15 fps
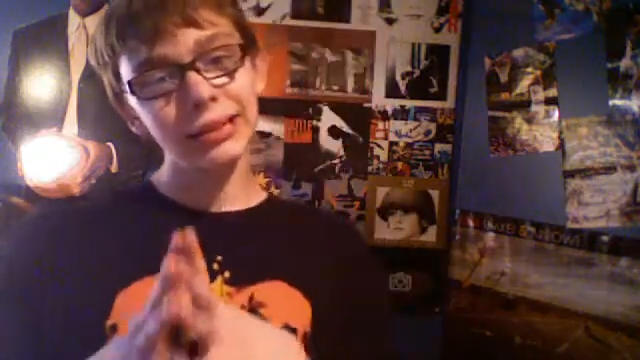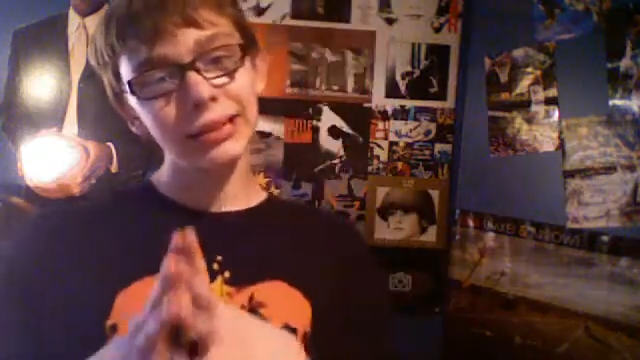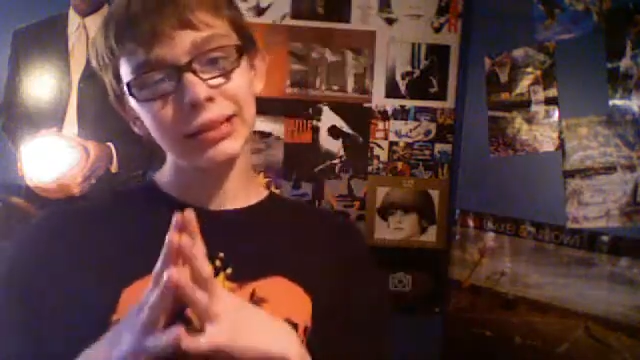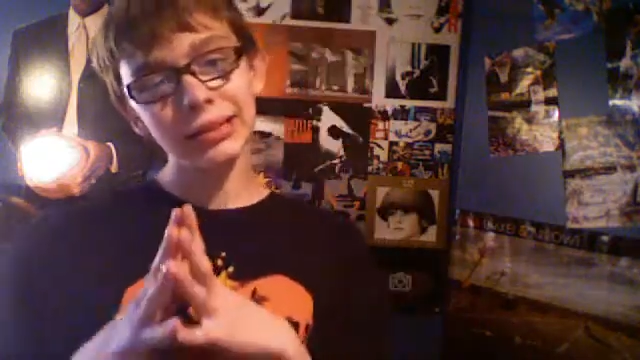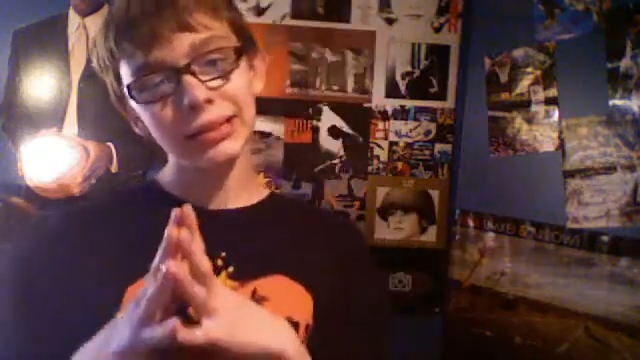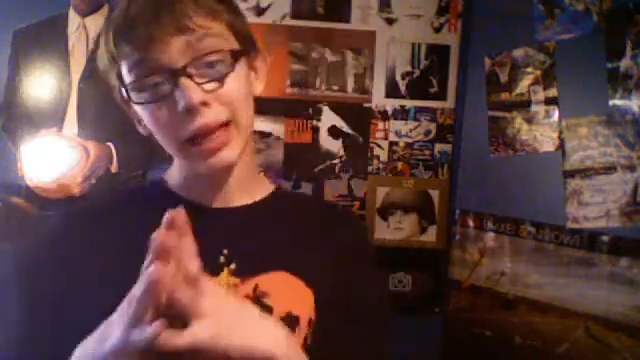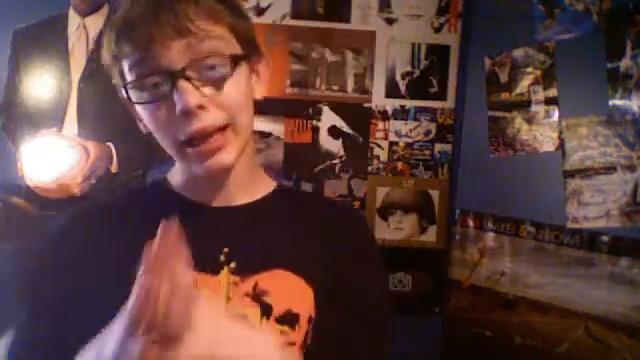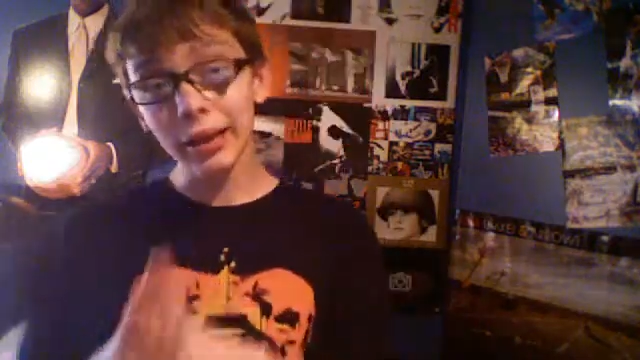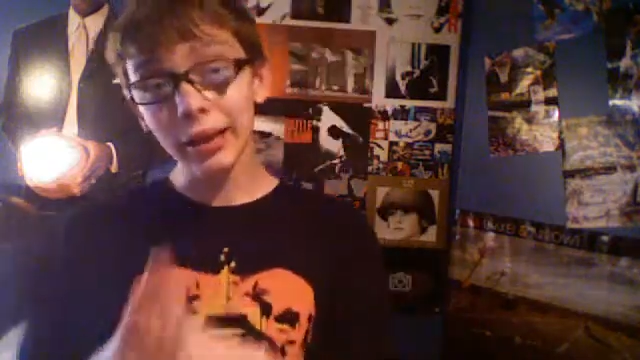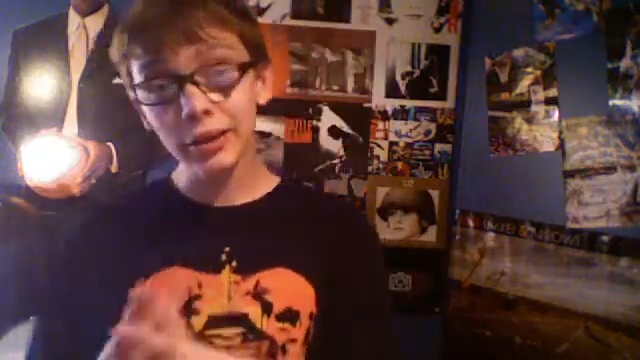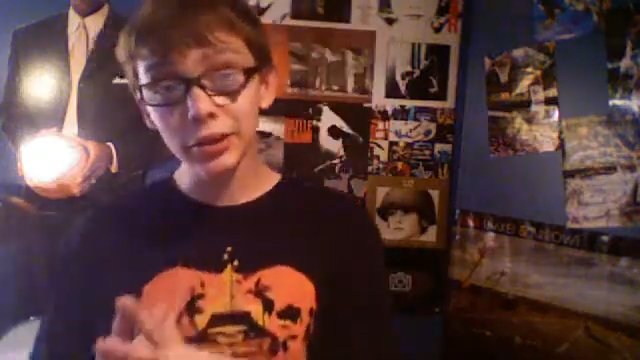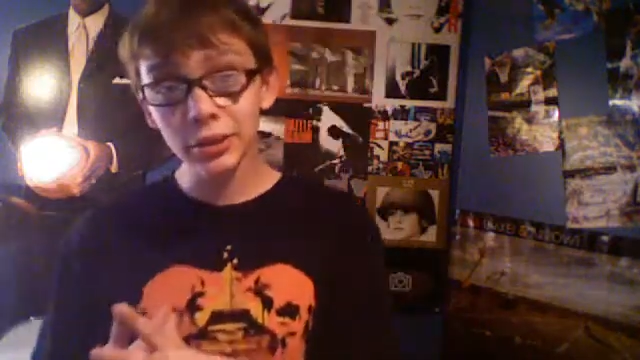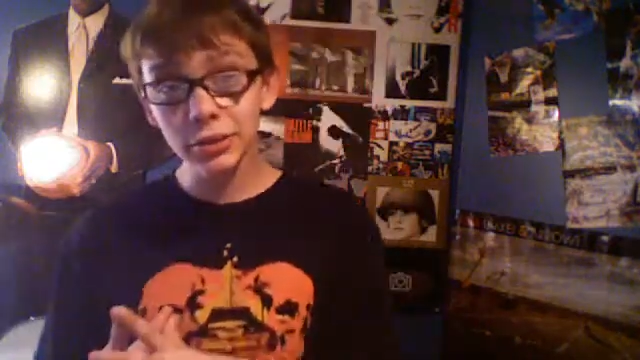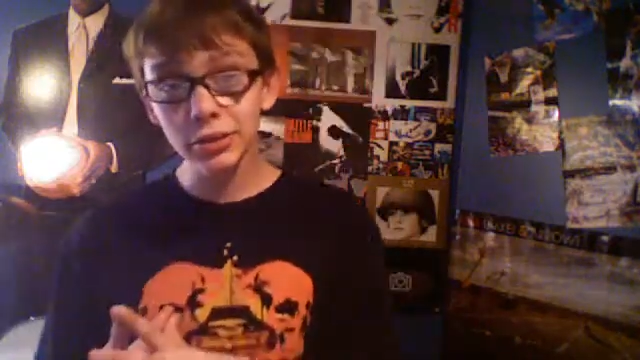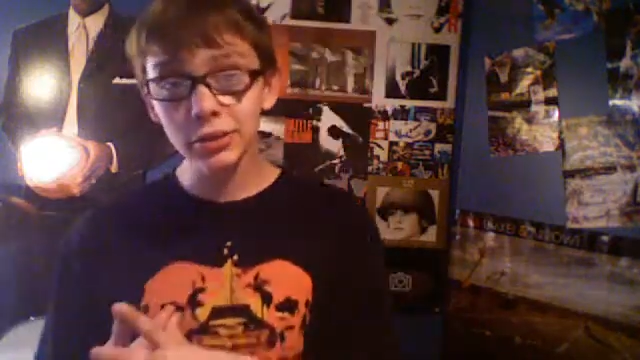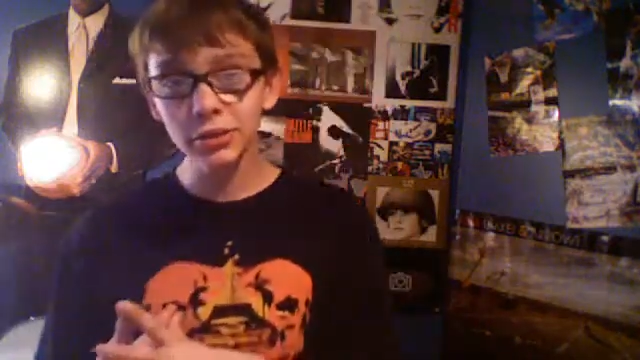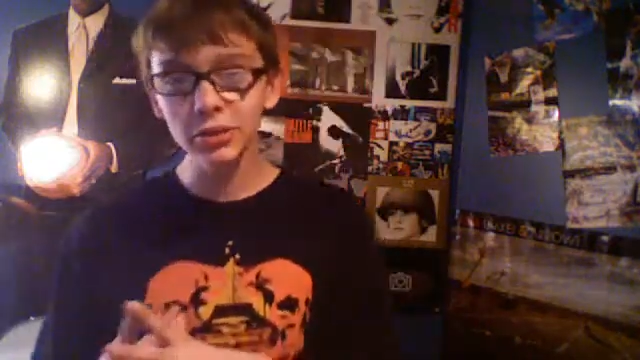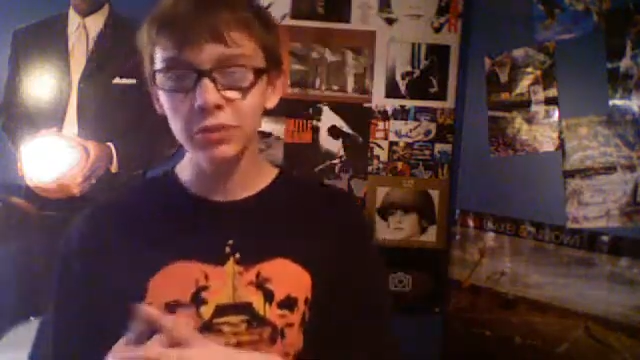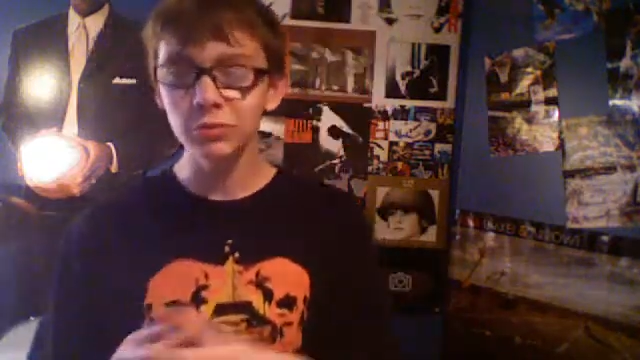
the Lakers,